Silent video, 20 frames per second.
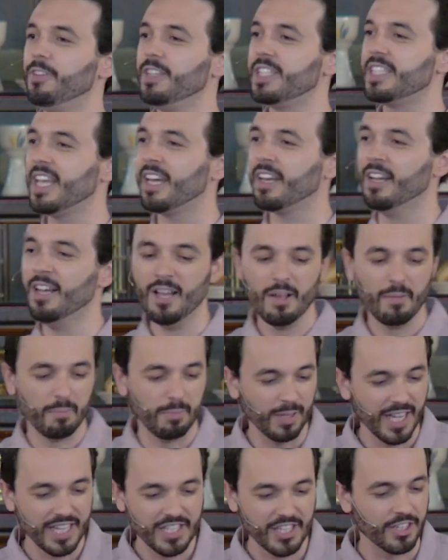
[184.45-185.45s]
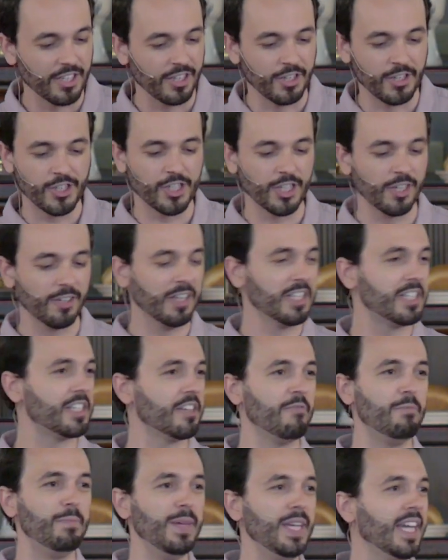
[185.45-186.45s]
It's that blessed assurance
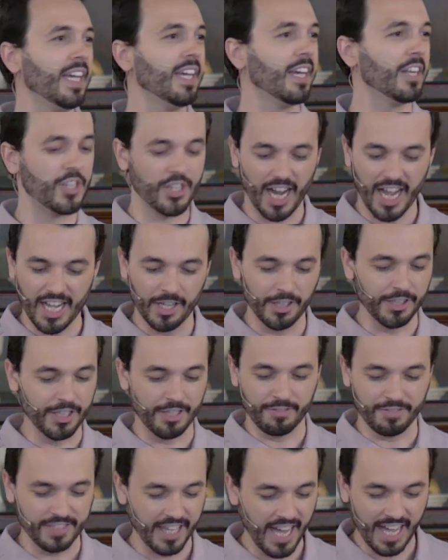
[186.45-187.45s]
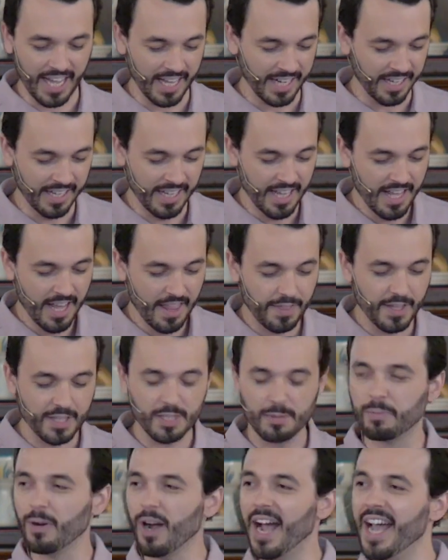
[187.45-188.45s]
of being a child of God.
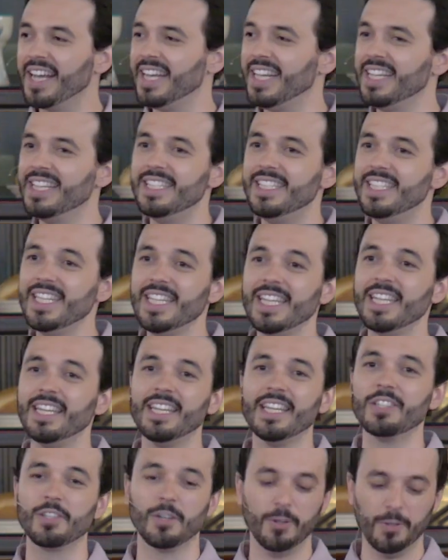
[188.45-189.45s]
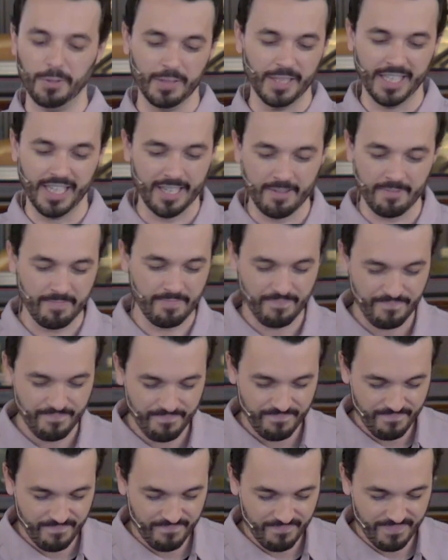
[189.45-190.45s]
This pride indeed is holy.
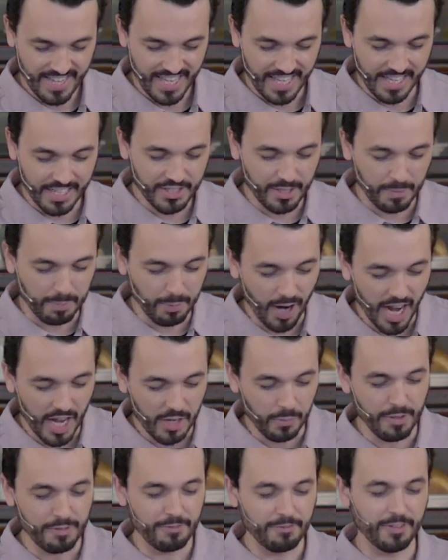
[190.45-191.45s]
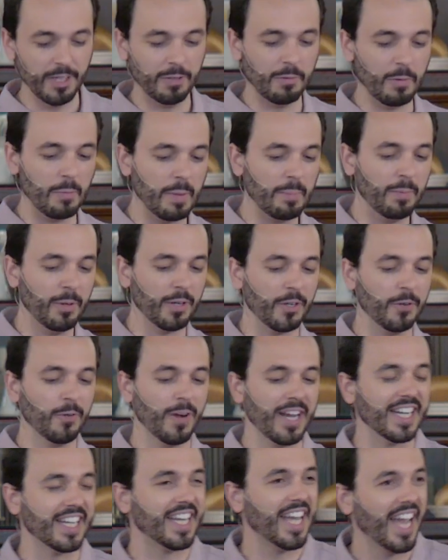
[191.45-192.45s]
It is the pride we feel when we put
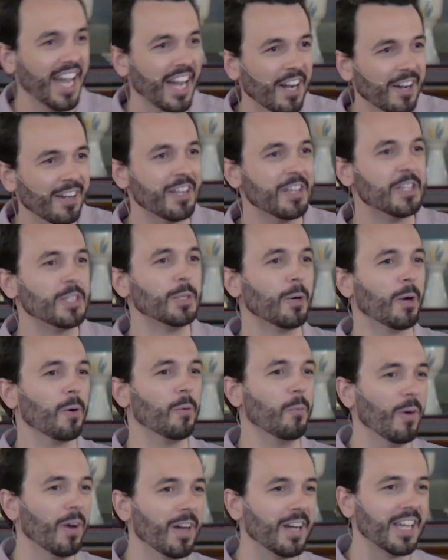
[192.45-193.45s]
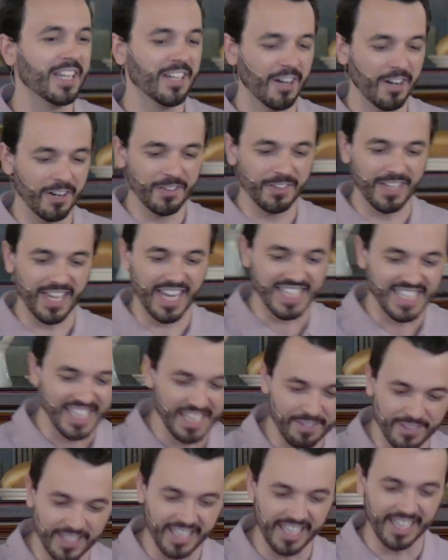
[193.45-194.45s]
great care into our work and our
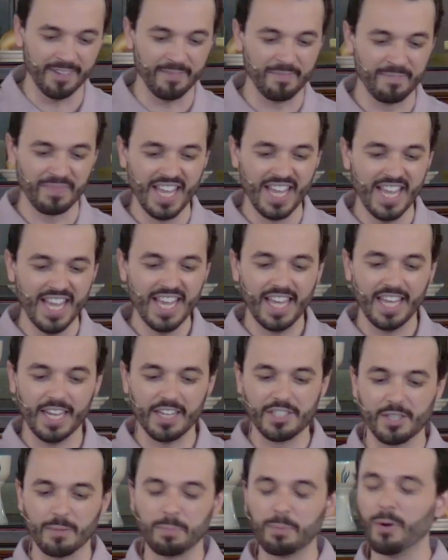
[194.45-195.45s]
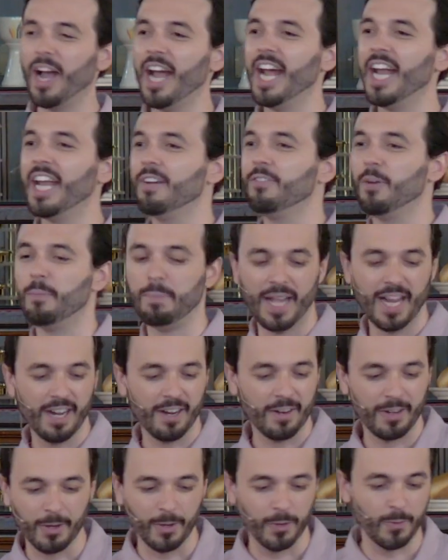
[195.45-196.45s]
creativity. It is the pride of a
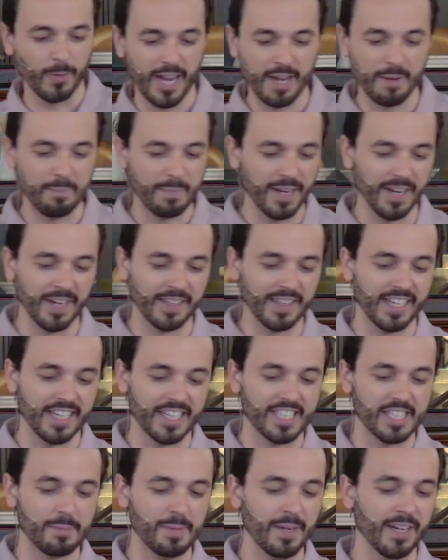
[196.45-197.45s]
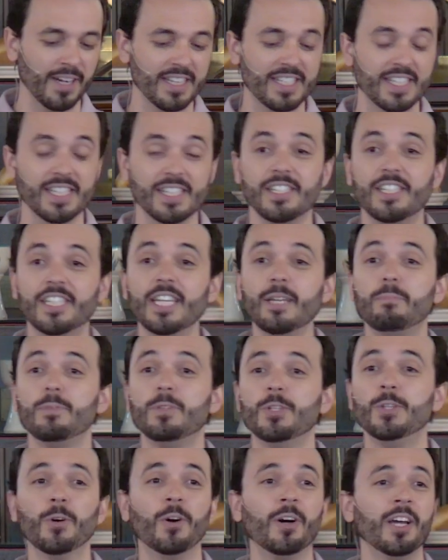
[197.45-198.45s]
parent or grandparent that experiences
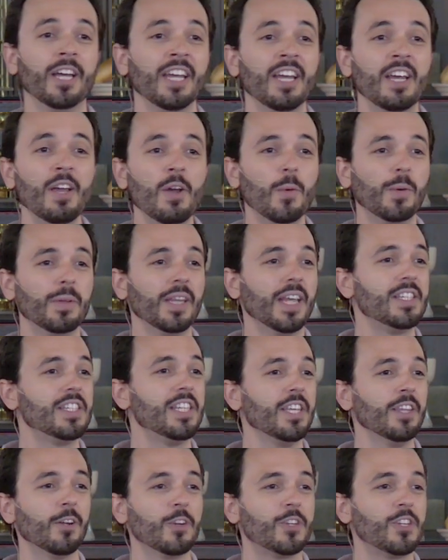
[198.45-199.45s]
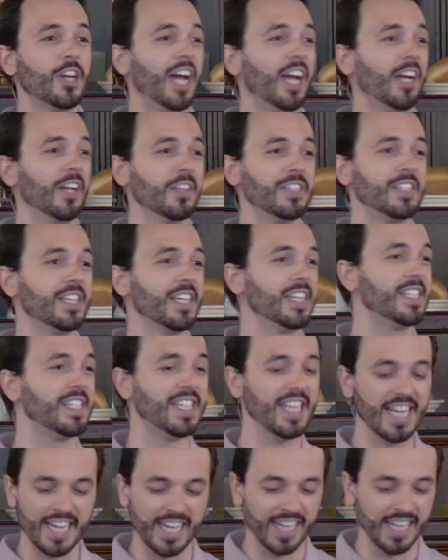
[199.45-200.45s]
deep joy when they see their child
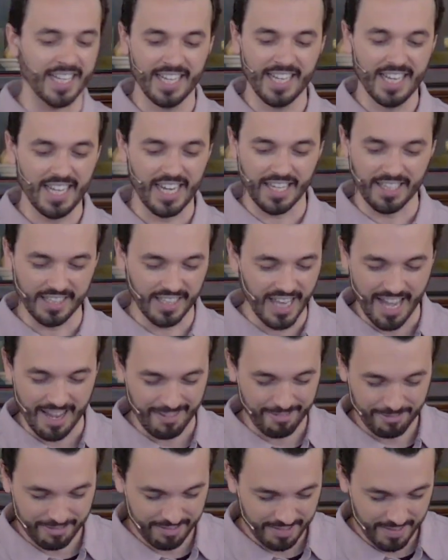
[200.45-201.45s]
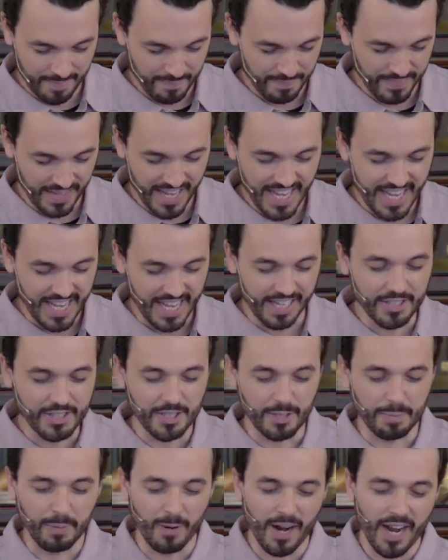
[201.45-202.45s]
succeed in life. It
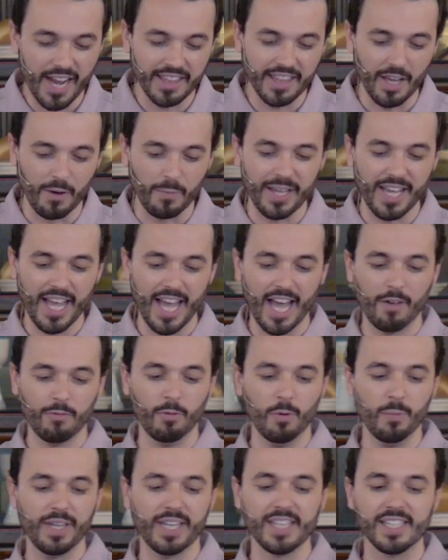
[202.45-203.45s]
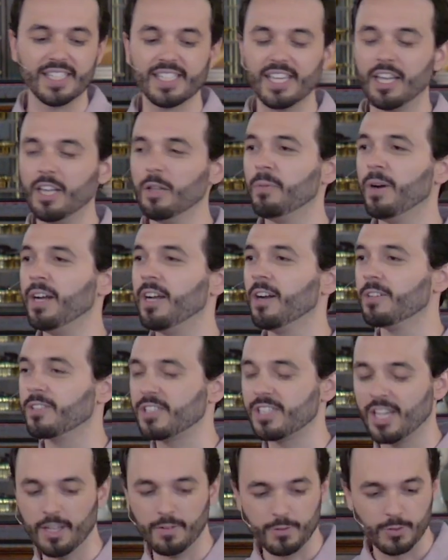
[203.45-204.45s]
is the pride that we have when we can celebrate
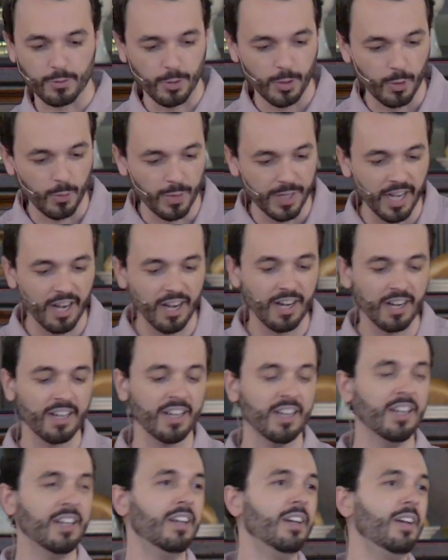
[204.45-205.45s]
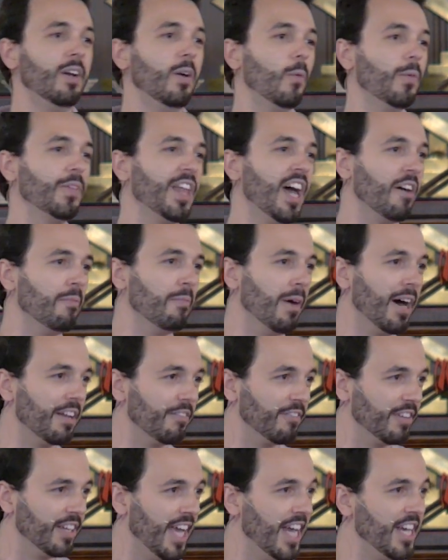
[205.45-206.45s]
ourselves for who we are without
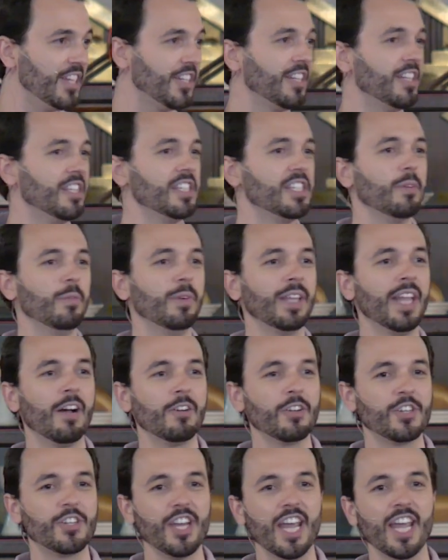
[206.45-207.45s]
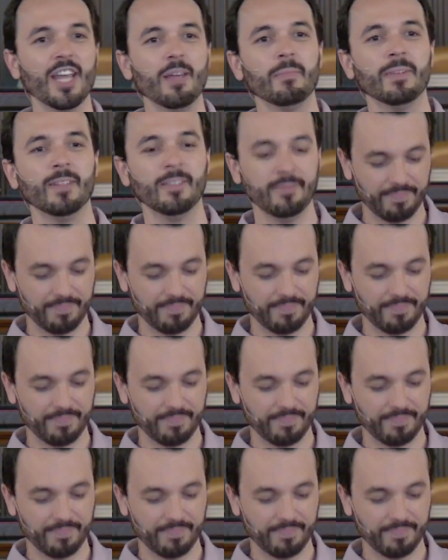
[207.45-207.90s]
modifications and without shame.